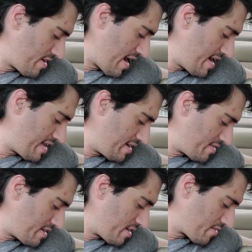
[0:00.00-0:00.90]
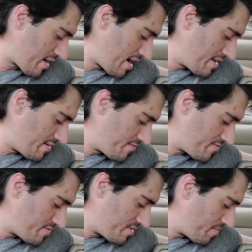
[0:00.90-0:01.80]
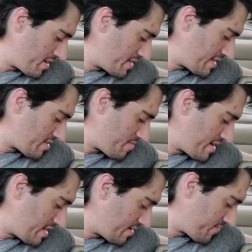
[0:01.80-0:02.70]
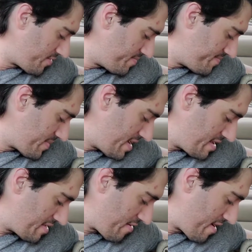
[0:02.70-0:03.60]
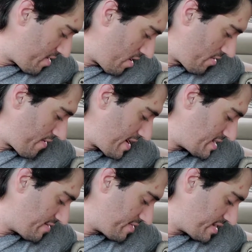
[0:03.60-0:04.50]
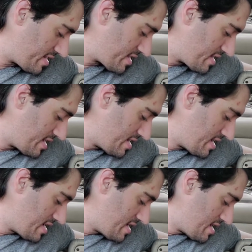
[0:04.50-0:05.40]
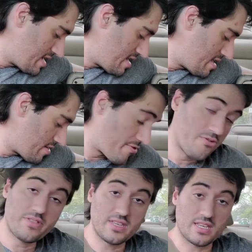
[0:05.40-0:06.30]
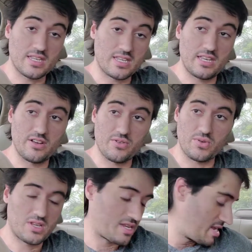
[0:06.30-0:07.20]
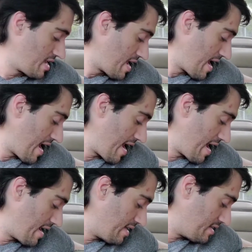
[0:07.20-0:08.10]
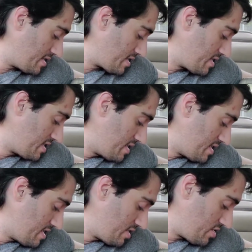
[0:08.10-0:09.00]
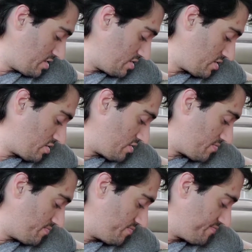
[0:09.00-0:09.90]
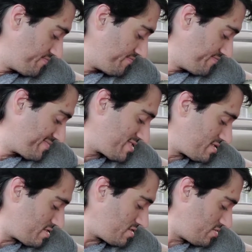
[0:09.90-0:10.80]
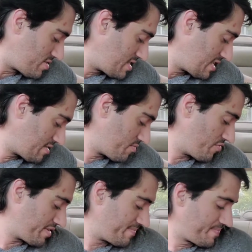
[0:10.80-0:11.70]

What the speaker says: any of the other kind of the money that they're making from any of their other activities through these casinos. And you can see the movie.